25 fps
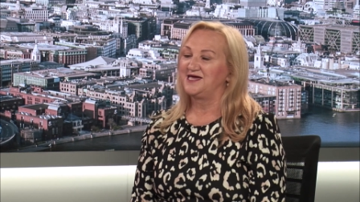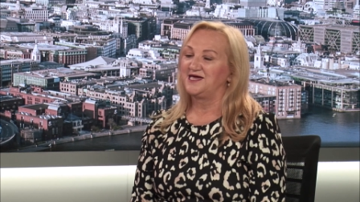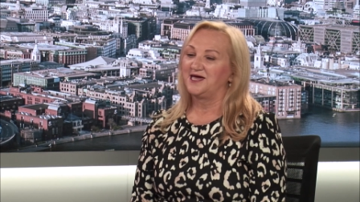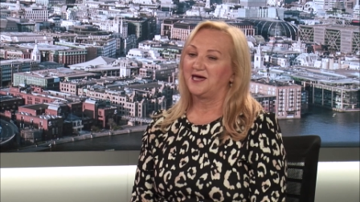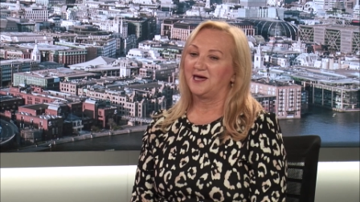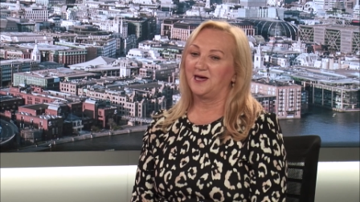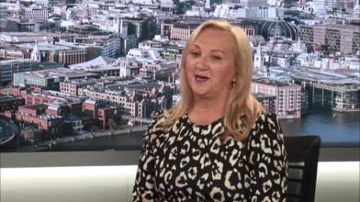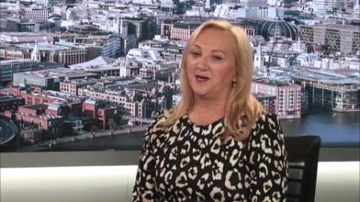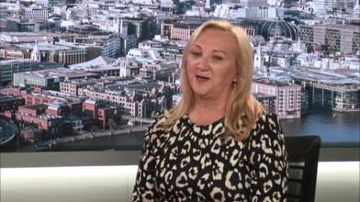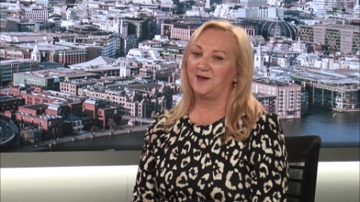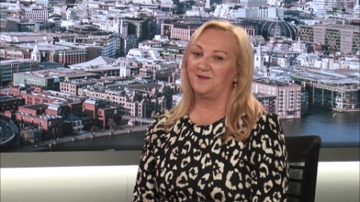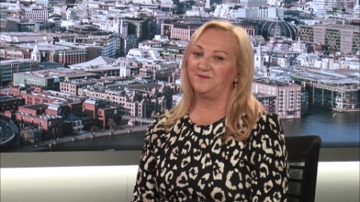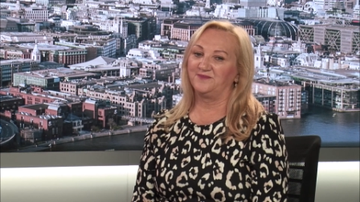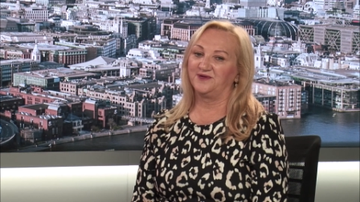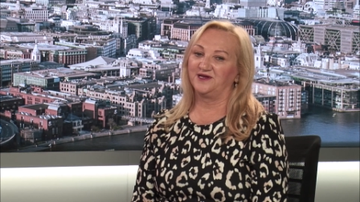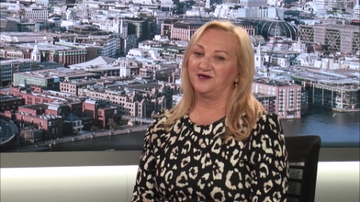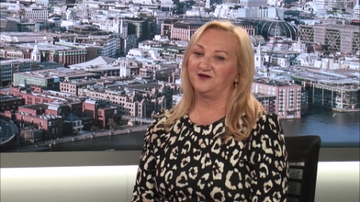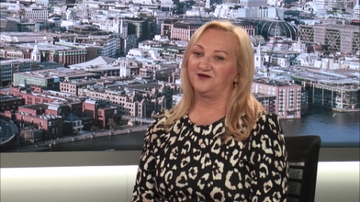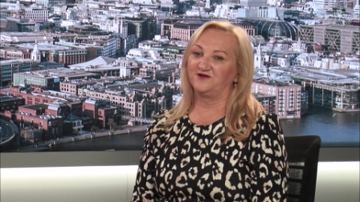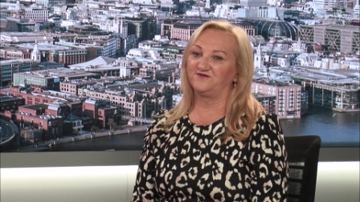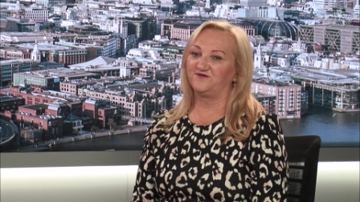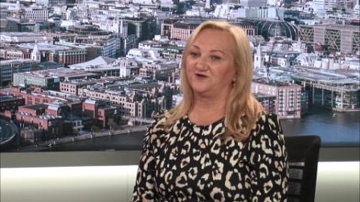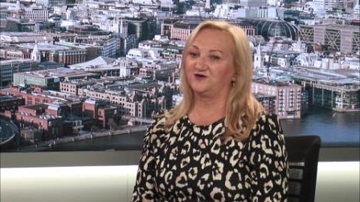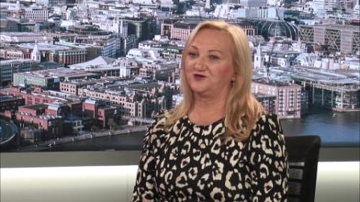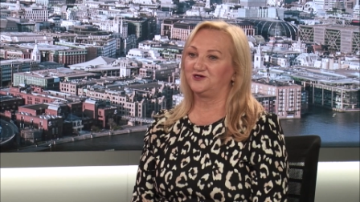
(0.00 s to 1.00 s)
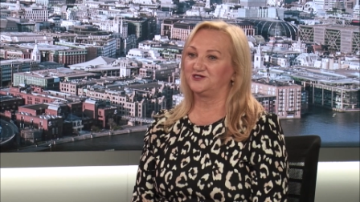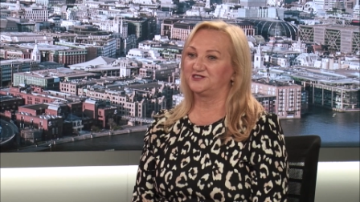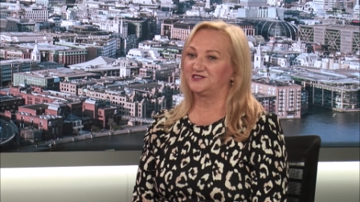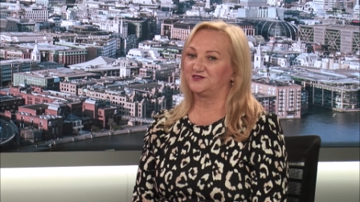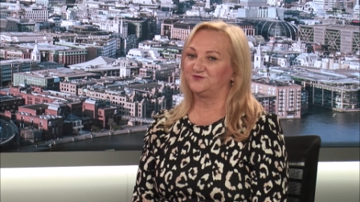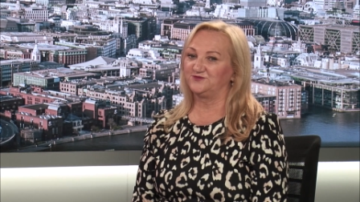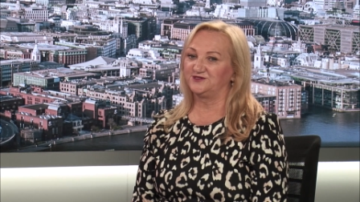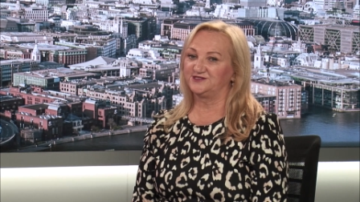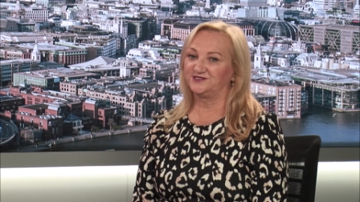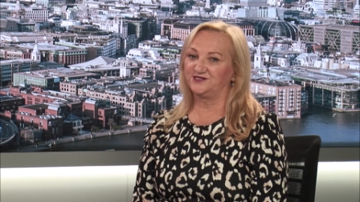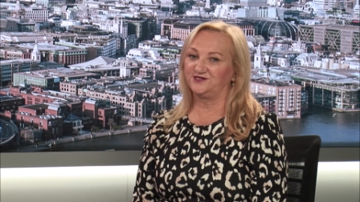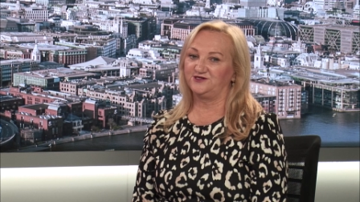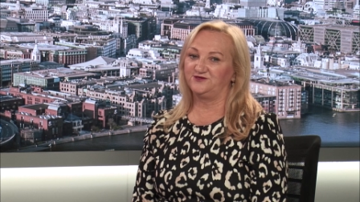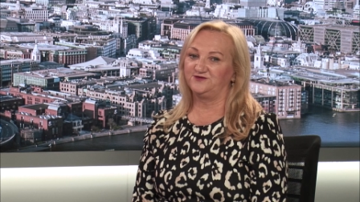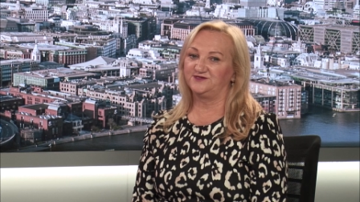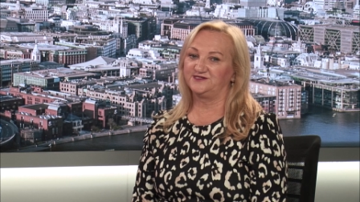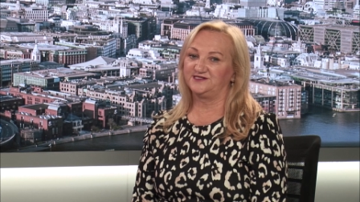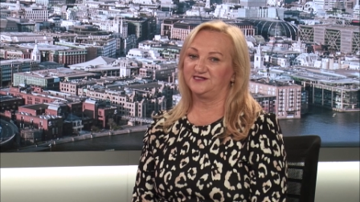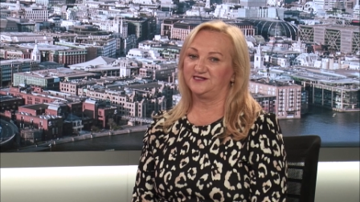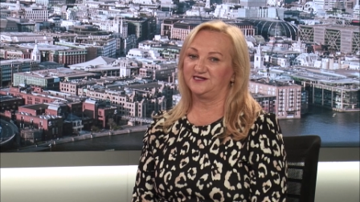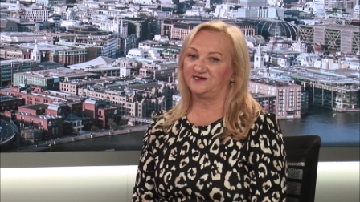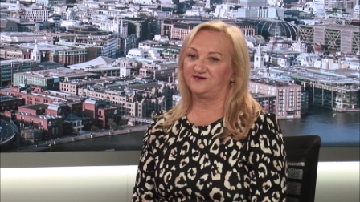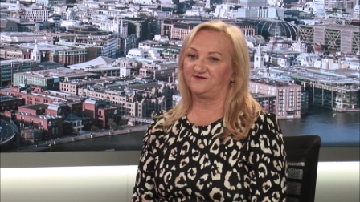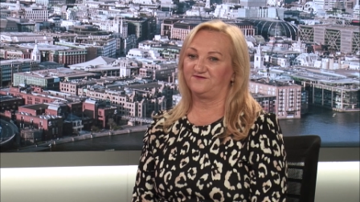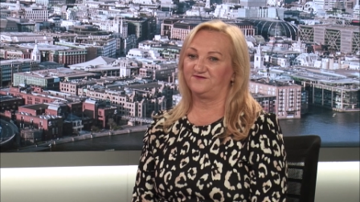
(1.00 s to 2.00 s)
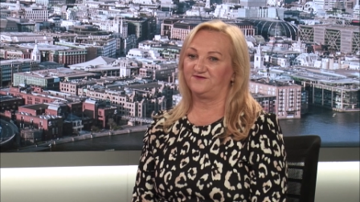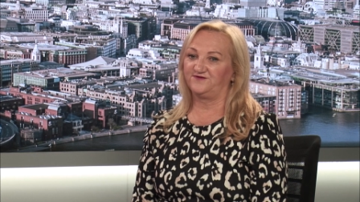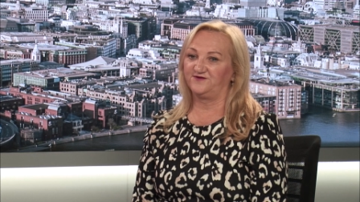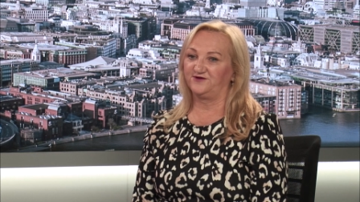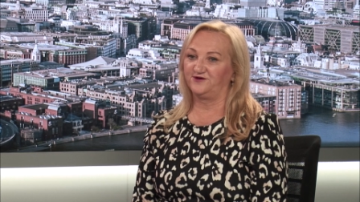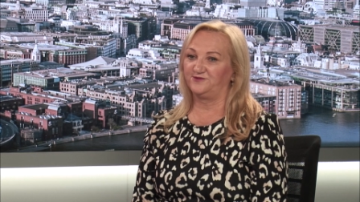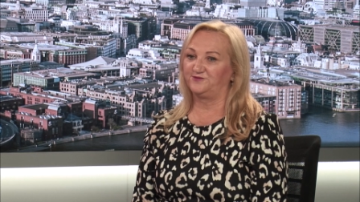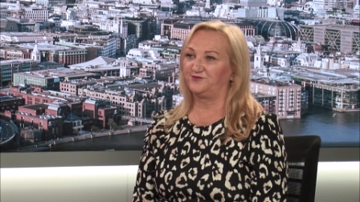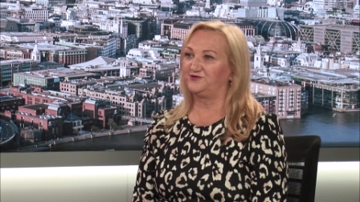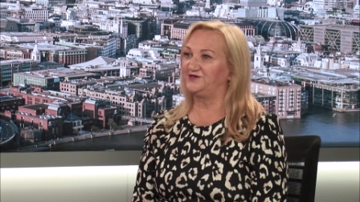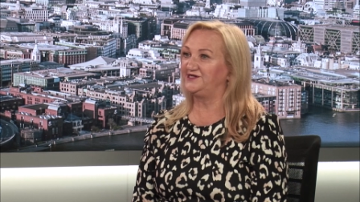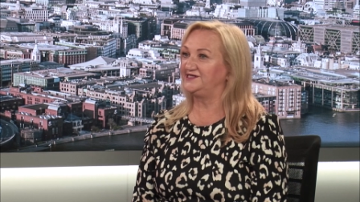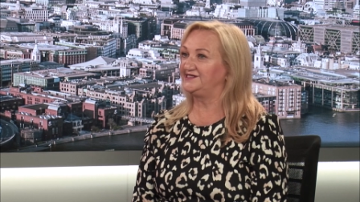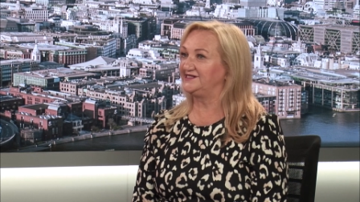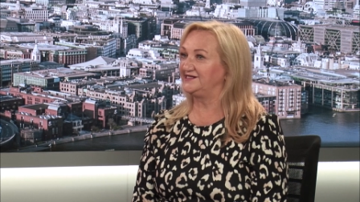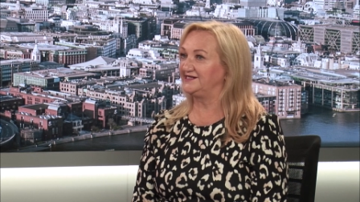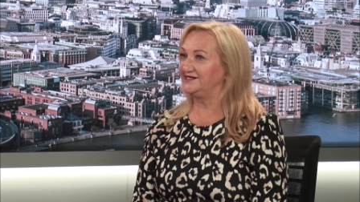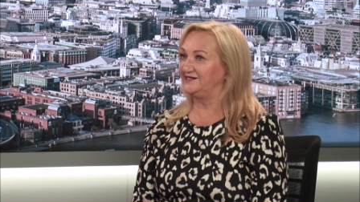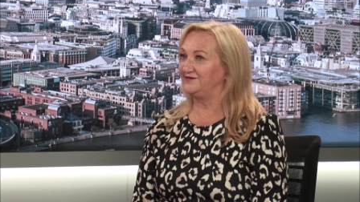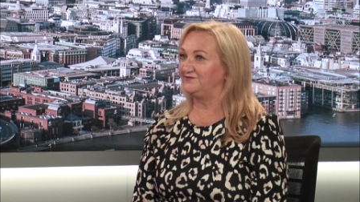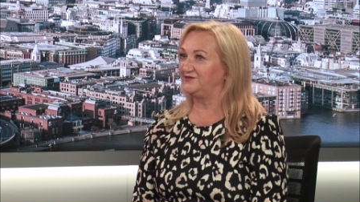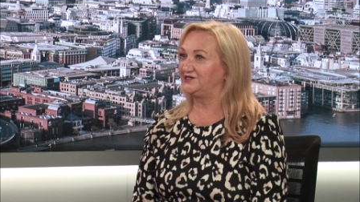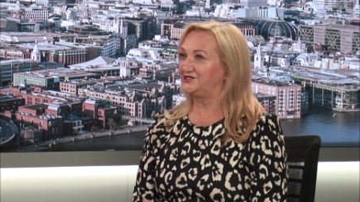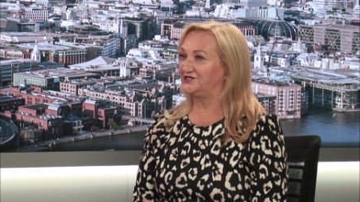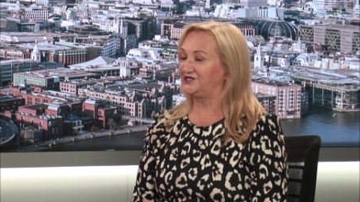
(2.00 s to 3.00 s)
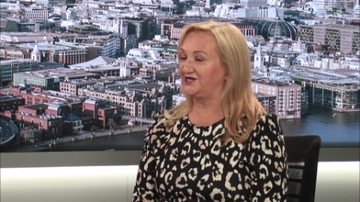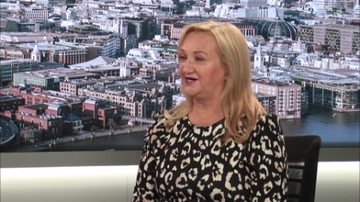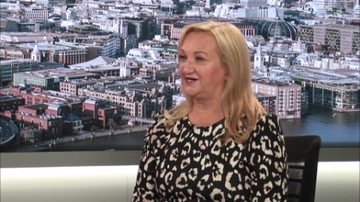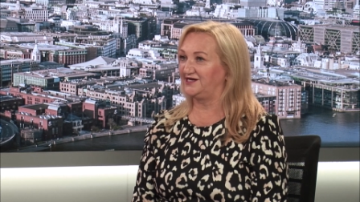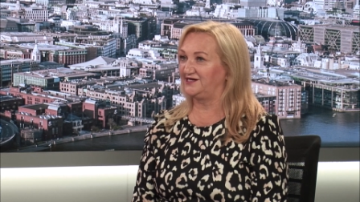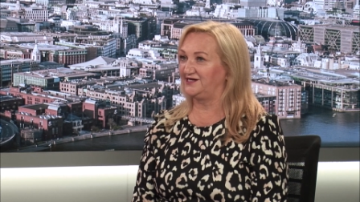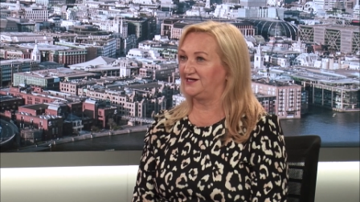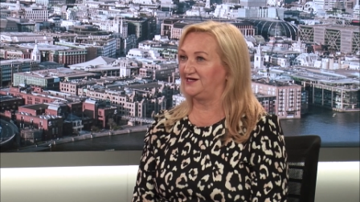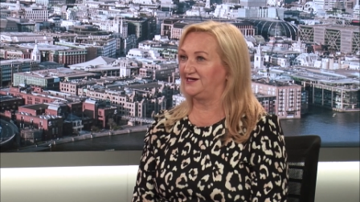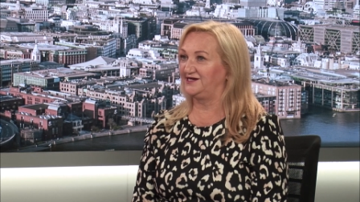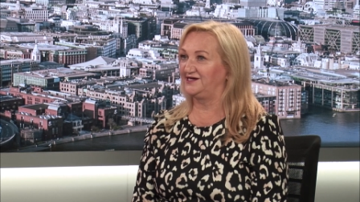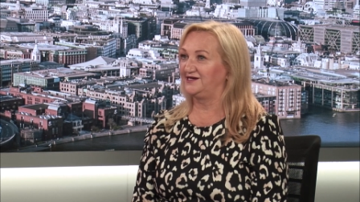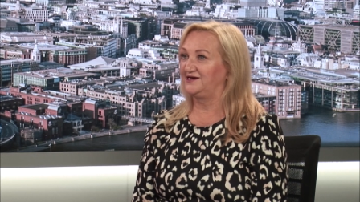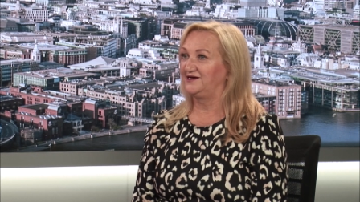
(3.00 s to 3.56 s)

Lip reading: Yeah. A lot of our customers are using it for pre-deal limit checking,